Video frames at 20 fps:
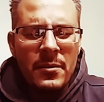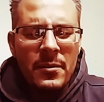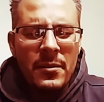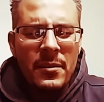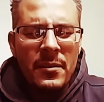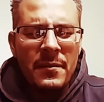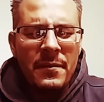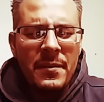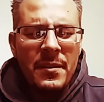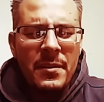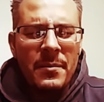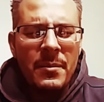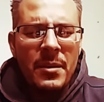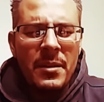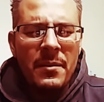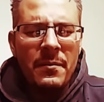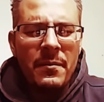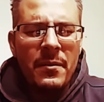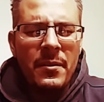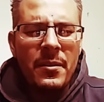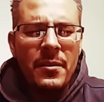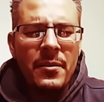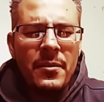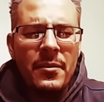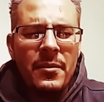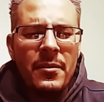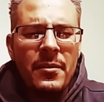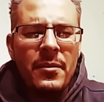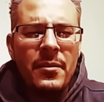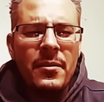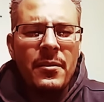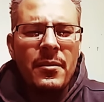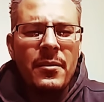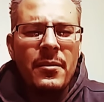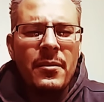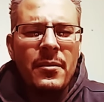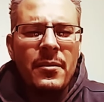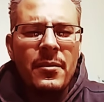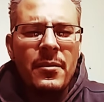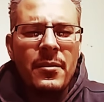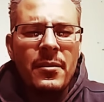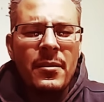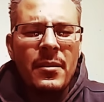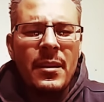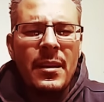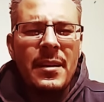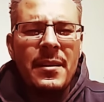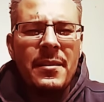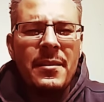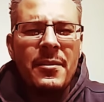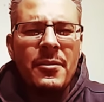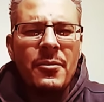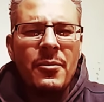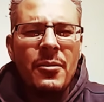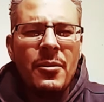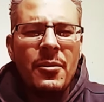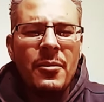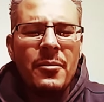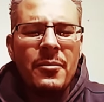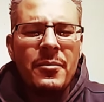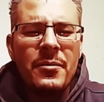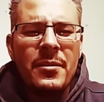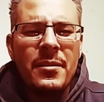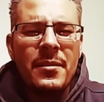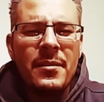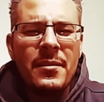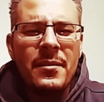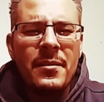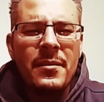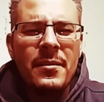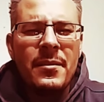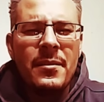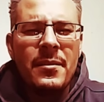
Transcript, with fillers: Lift them up, Father. Lighten their loads and